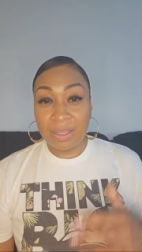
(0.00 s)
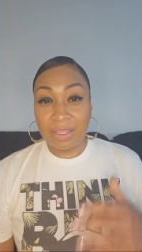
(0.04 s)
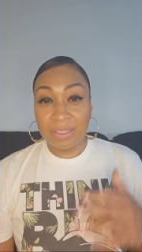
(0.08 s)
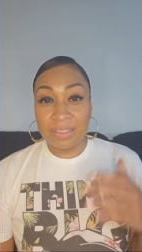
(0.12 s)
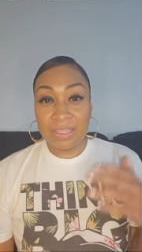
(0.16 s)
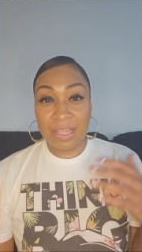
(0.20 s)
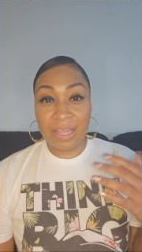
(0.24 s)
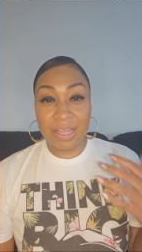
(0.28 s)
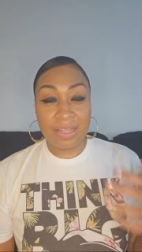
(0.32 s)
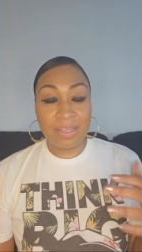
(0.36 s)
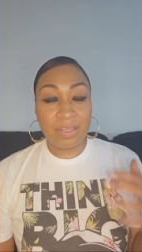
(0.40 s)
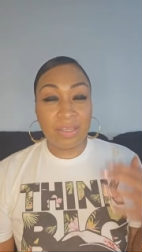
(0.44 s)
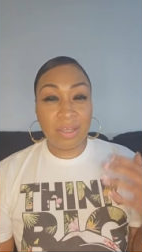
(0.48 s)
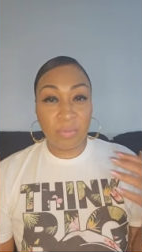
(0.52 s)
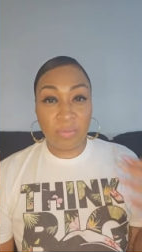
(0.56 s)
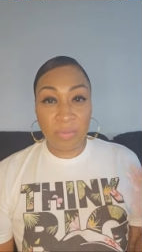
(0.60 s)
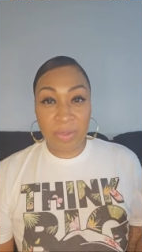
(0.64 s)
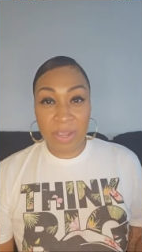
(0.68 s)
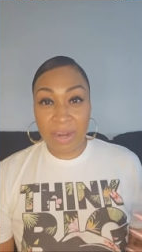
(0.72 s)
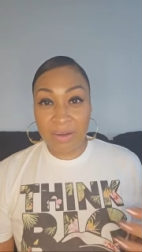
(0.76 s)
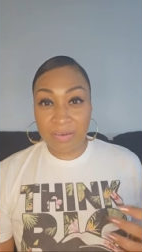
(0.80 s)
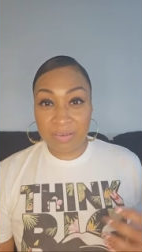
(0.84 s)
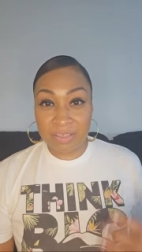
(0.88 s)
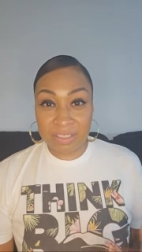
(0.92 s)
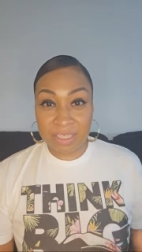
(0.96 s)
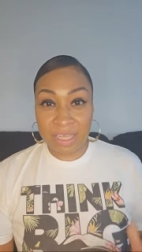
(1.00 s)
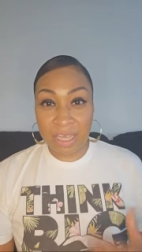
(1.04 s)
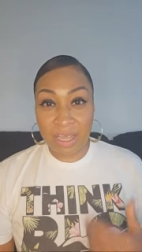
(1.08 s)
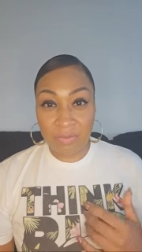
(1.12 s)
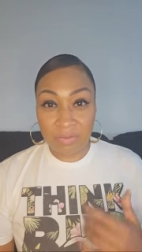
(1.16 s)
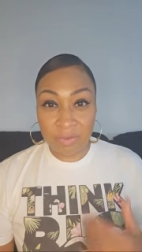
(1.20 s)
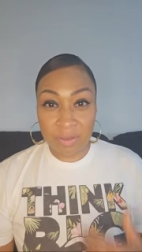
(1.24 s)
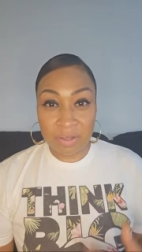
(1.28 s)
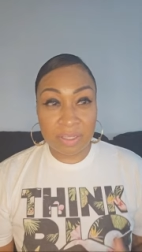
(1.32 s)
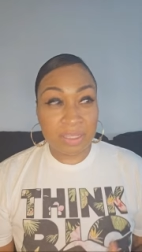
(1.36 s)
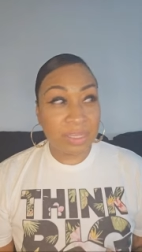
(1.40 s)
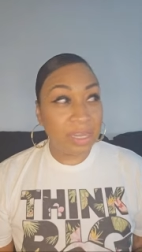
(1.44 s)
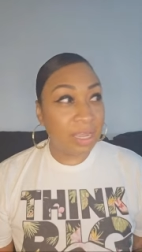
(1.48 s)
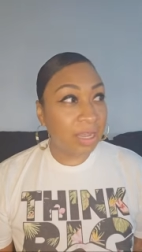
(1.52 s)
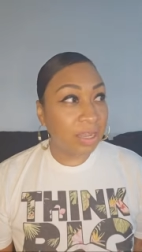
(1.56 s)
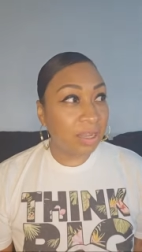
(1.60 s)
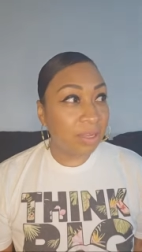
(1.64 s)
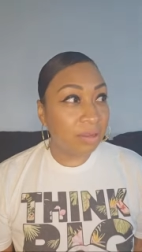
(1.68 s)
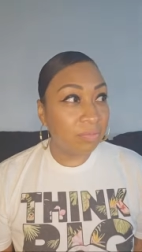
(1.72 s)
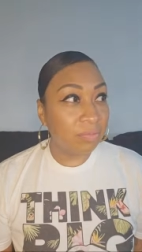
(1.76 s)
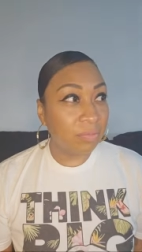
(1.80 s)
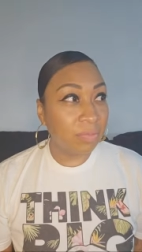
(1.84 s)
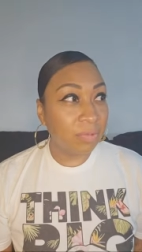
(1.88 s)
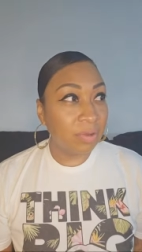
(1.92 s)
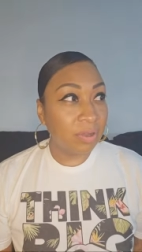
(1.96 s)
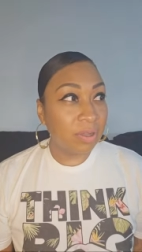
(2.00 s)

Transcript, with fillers: that your parents gave you a name,